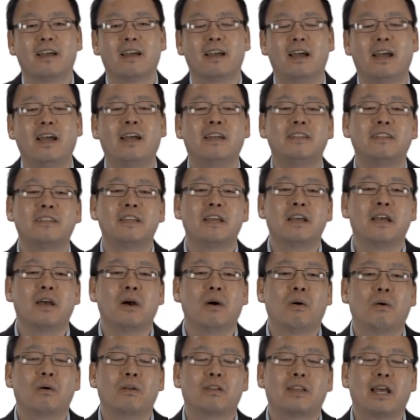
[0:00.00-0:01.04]
And
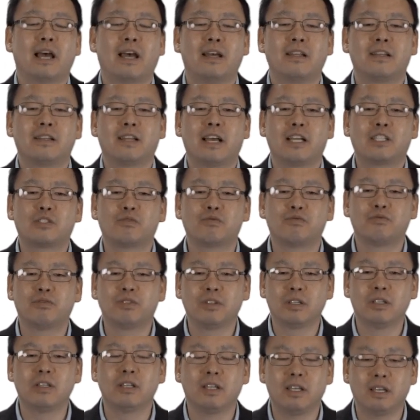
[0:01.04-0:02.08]
that's
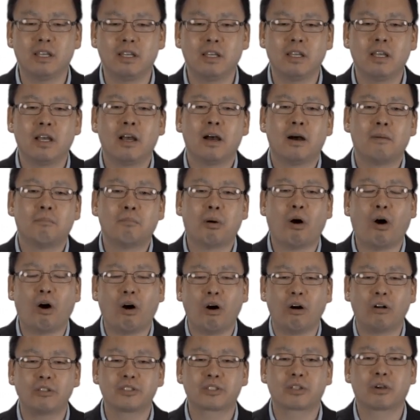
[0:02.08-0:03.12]
really
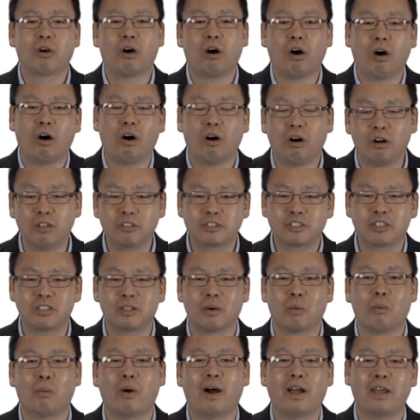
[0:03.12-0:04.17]
Paul's call to
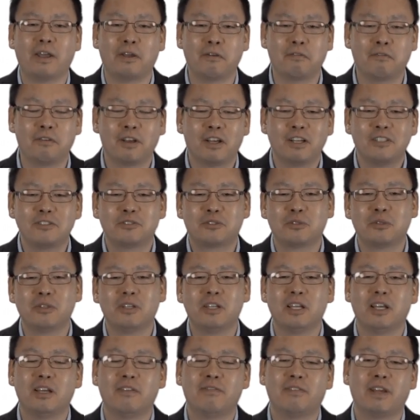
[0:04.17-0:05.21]
the wife to
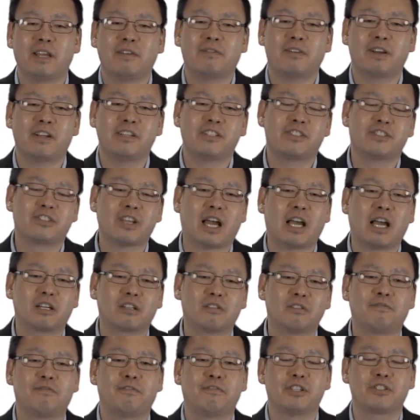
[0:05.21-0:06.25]
live a very
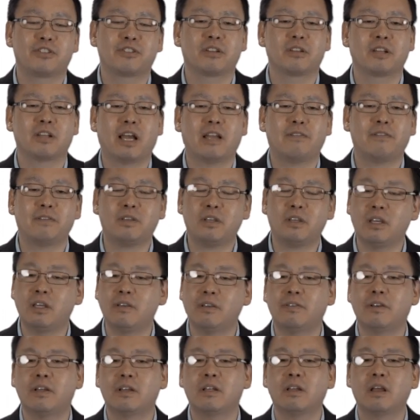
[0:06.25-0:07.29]
sacrificial life,
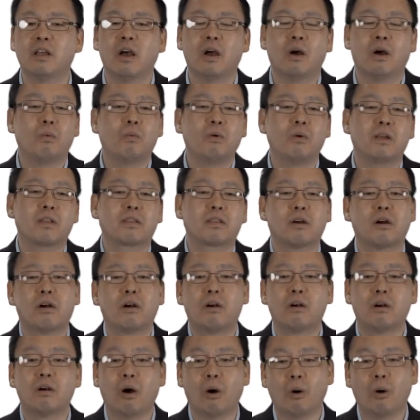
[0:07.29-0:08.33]
even with
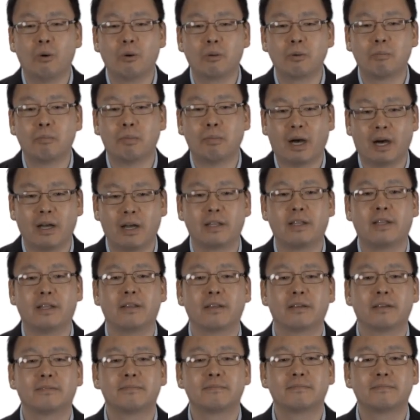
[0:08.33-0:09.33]
her own body.